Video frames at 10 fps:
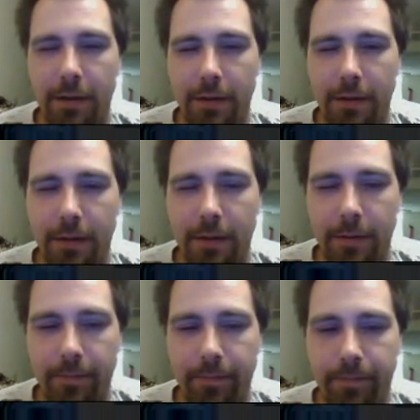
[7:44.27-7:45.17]

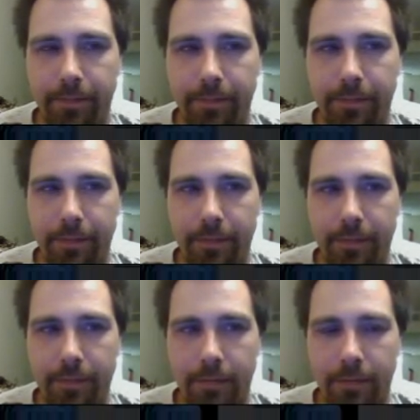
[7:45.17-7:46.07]

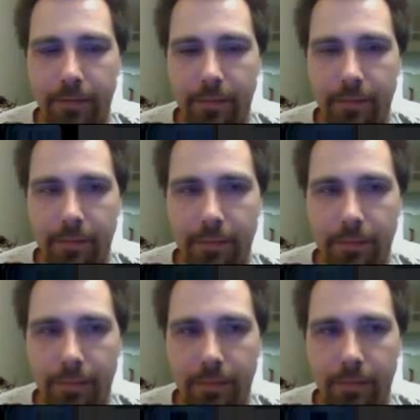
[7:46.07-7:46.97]

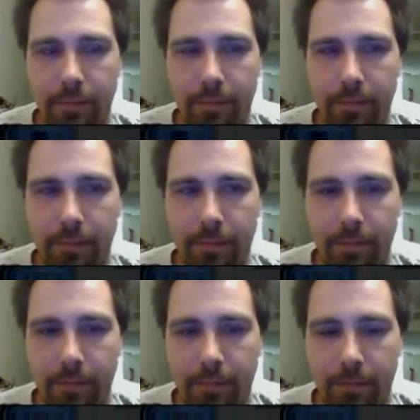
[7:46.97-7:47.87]

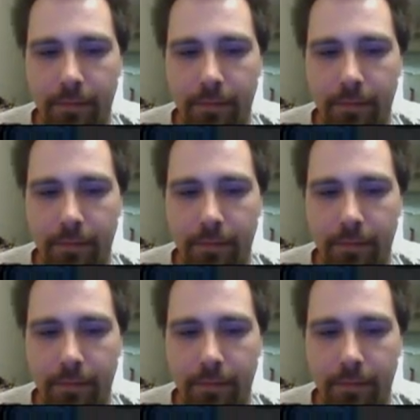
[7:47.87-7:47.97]
No one is speaking in this clip.